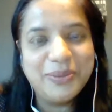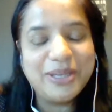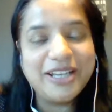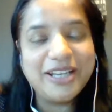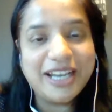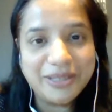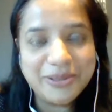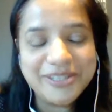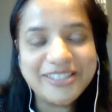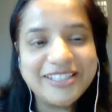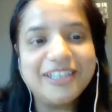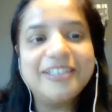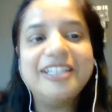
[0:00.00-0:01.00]
When I was
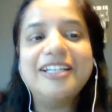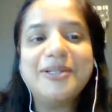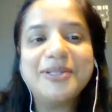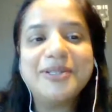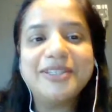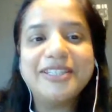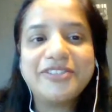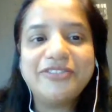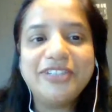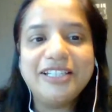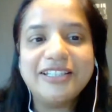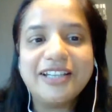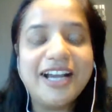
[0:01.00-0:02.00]
starting out in this
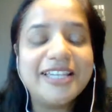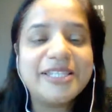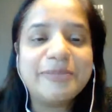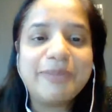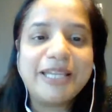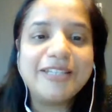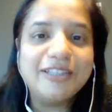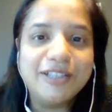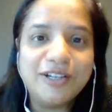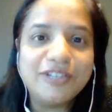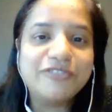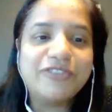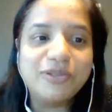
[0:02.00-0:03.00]
field, I spent a
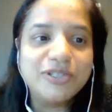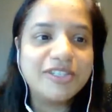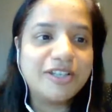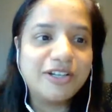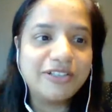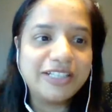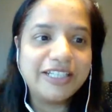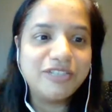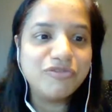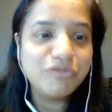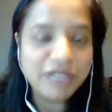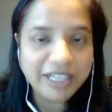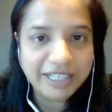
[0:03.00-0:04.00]
lot of hours online,
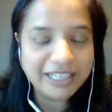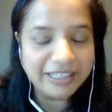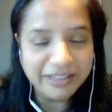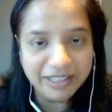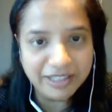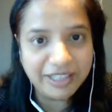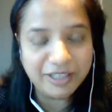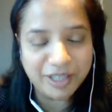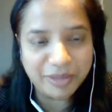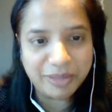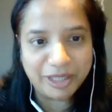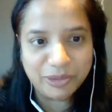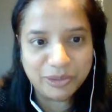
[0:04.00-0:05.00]
reading and learning
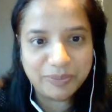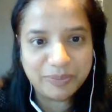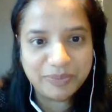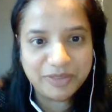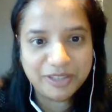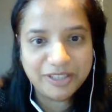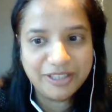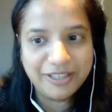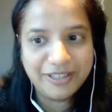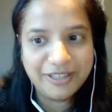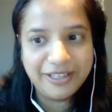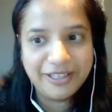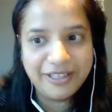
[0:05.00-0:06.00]
on my own.
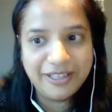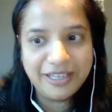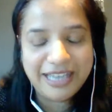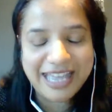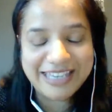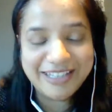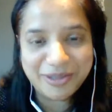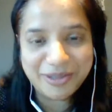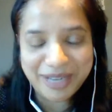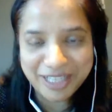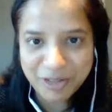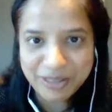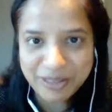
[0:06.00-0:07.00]
And
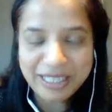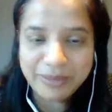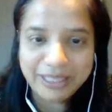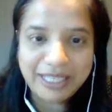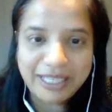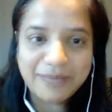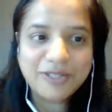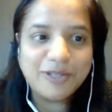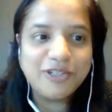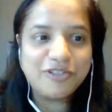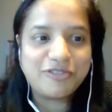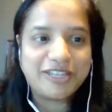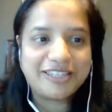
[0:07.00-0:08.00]
gradually, I became so
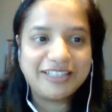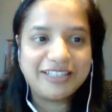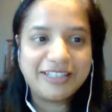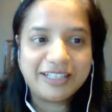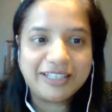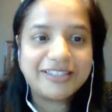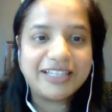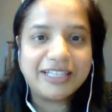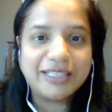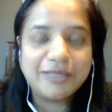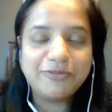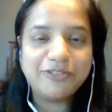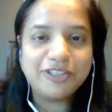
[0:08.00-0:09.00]
interested that I
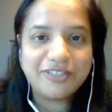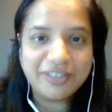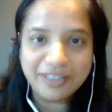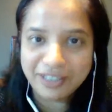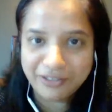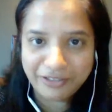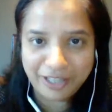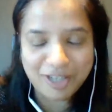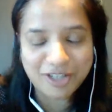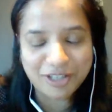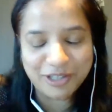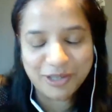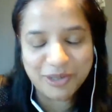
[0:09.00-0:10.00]
signed up for the
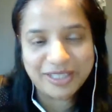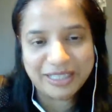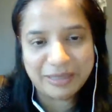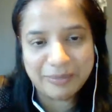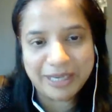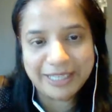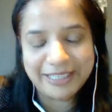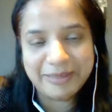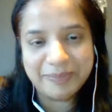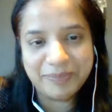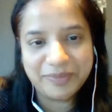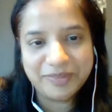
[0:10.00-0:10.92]
certification course at MIT.